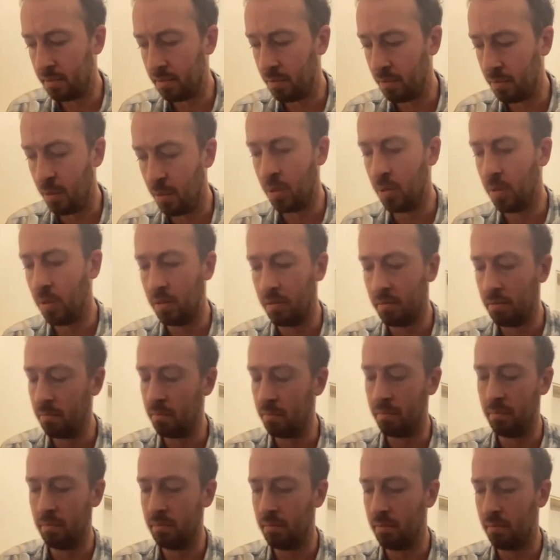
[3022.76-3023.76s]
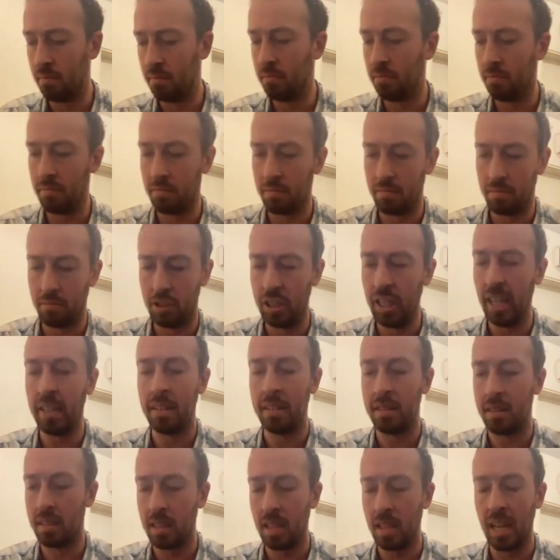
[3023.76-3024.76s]
thrown
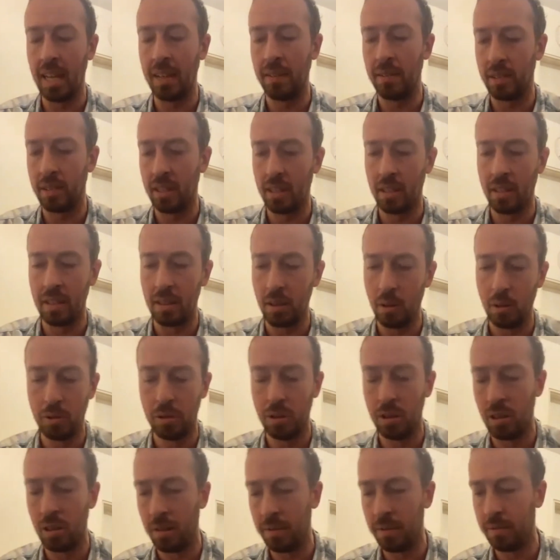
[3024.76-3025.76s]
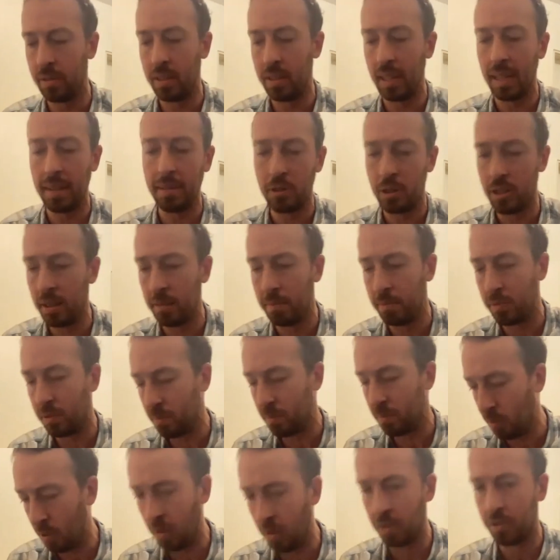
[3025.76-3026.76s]
chained slaves into the ocean off of slave
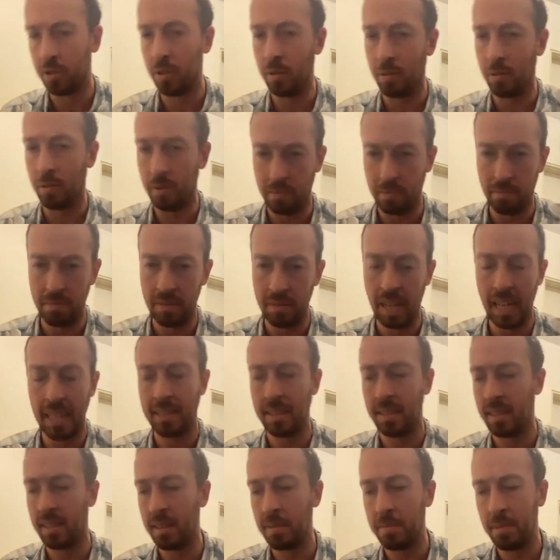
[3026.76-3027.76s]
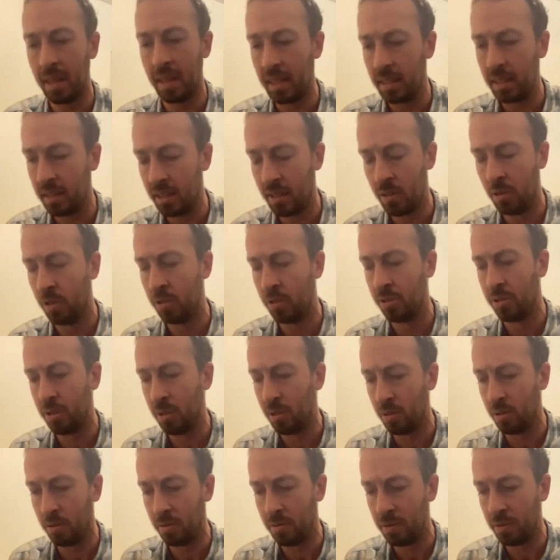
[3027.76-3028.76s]
ships were also anti-Semites, and
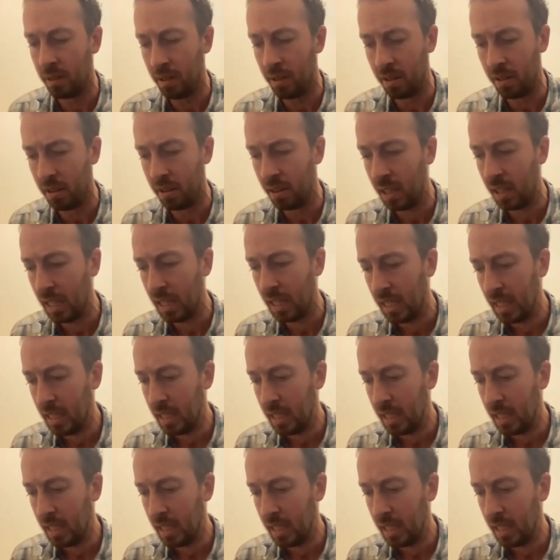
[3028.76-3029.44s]
also the